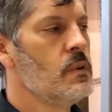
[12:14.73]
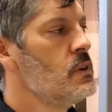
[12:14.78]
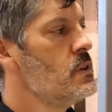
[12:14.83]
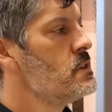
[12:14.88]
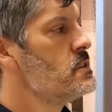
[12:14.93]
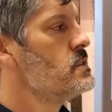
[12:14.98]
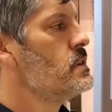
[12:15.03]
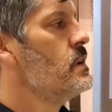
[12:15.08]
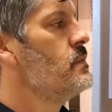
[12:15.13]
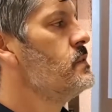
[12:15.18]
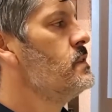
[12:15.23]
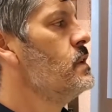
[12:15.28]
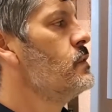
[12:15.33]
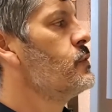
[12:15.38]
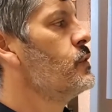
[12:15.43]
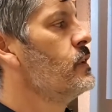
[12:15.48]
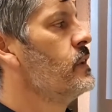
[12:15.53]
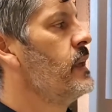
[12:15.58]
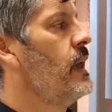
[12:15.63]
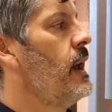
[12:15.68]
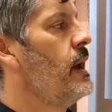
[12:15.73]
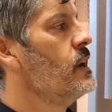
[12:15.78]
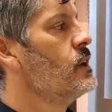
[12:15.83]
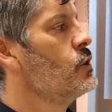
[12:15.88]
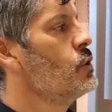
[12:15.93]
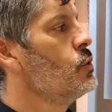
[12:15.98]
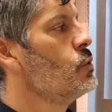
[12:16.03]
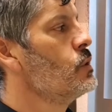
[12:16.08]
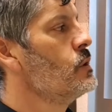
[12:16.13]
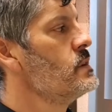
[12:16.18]
So I have different
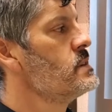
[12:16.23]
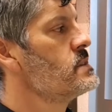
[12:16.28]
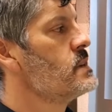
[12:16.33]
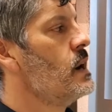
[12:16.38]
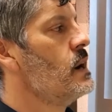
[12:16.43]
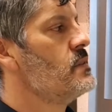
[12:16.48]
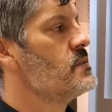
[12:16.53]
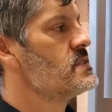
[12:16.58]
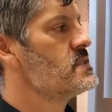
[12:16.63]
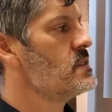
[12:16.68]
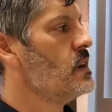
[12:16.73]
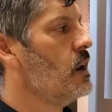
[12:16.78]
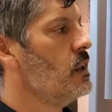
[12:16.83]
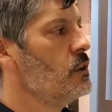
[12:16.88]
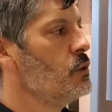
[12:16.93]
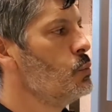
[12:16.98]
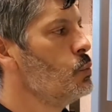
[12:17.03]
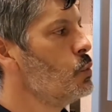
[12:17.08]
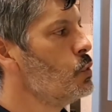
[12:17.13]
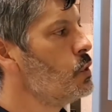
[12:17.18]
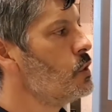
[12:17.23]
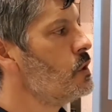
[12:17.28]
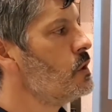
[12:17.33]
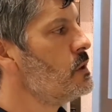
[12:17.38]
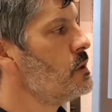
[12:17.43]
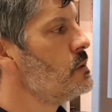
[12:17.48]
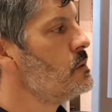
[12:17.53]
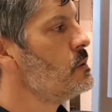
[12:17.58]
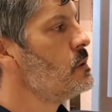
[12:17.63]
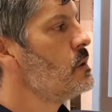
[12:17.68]
categories. I have solid
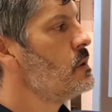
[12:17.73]
wood,